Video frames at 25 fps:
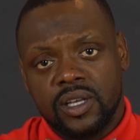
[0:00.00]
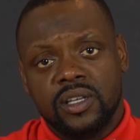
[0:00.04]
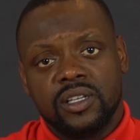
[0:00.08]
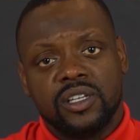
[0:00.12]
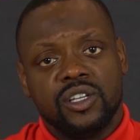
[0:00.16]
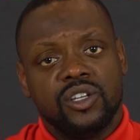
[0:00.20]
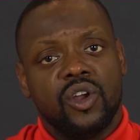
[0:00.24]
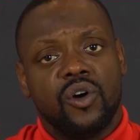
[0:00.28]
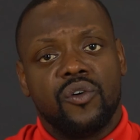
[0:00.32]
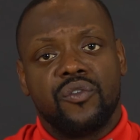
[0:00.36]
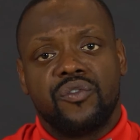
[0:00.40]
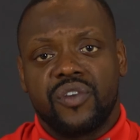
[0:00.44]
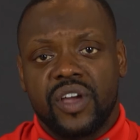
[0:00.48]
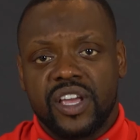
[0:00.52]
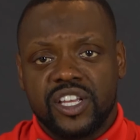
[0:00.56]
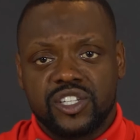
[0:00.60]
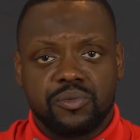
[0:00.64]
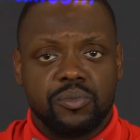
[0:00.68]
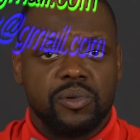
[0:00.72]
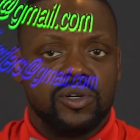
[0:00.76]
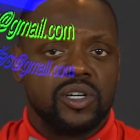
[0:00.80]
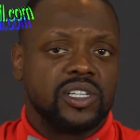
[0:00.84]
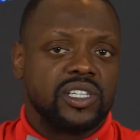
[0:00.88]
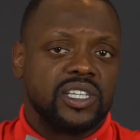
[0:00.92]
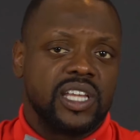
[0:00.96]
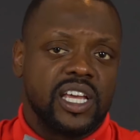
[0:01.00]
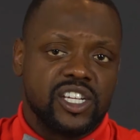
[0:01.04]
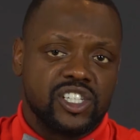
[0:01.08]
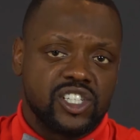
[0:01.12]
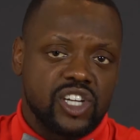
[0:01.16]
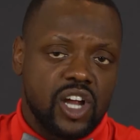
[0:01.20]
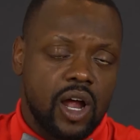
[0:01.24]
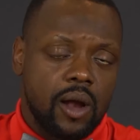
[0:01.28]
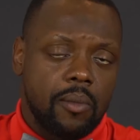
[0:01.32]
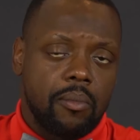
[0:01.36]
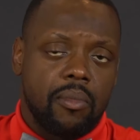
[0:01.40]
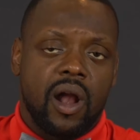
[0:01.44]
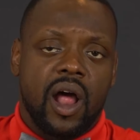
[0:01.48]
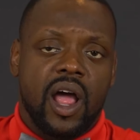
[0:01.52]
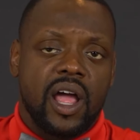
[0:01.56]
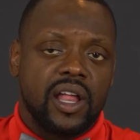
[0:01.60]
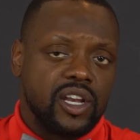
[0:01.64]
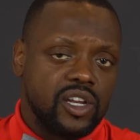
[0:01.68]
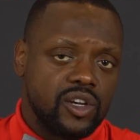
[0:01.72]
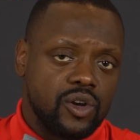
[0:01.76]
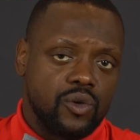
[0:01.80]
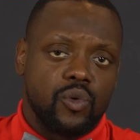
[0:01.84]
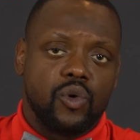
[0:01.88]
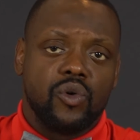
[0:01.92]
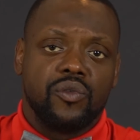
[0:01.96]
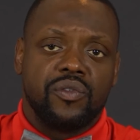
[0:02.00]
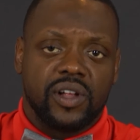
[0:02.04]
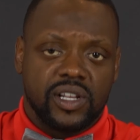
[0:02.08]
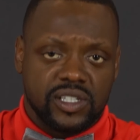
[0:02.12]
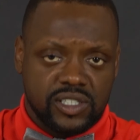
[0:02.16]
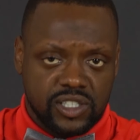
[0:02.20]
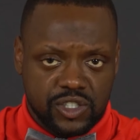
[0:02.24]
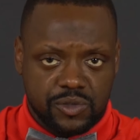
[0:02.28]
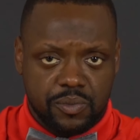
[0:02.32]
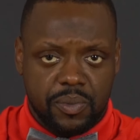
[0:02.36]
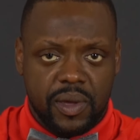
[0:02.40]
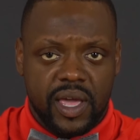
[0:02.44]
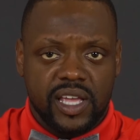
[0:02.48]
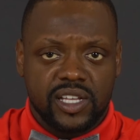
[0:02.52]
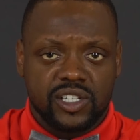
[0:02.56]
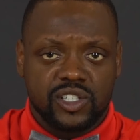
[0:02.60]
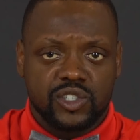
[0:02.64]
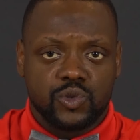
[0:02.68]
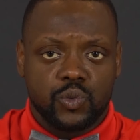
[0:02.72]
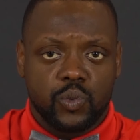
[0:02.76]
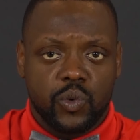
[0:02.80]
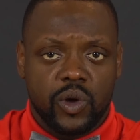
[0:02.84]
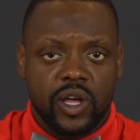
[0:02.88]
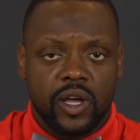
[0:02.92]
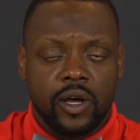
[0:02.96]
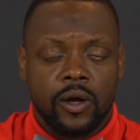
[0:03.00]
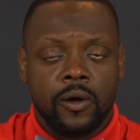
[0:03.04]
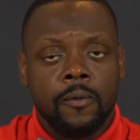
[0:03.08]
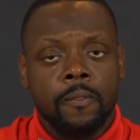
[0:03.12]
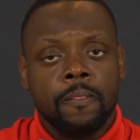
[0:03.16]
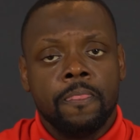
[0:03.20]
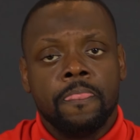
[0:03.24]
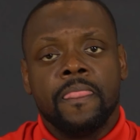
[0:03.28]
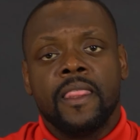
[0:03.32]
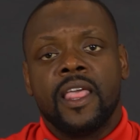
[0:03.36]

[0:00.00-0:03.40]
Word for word: you know, Facebook, Deshaun Bryan and the Roof Hustlers page as well.